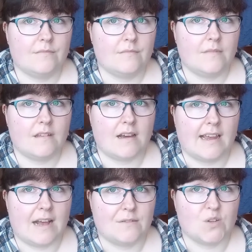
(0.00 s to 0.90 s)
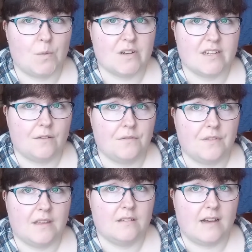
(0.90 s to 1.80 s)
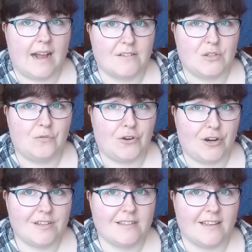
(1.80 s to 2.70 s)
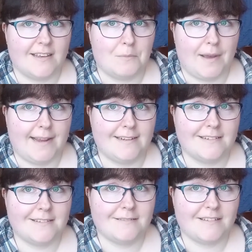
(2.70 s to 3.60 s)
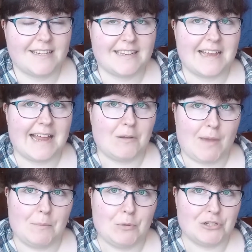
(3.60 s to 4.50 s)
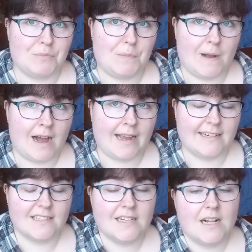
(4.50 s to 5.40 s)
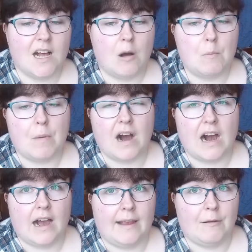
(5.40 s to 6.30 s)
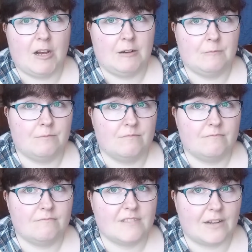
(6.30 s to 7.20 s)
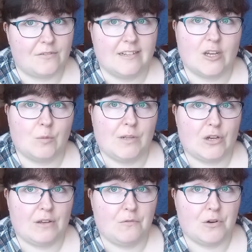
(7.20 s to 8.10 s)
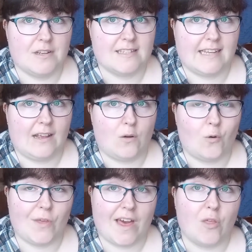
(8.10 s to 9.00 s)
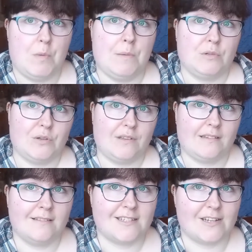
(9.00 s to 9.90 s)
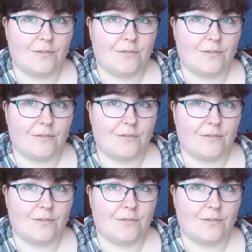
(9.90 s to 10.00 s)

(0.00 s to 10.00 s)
I have so much stuff that I have to do first that it might end up getting pushed behind. But I am definitely going to be looking forward to seeing all the other people doing stuff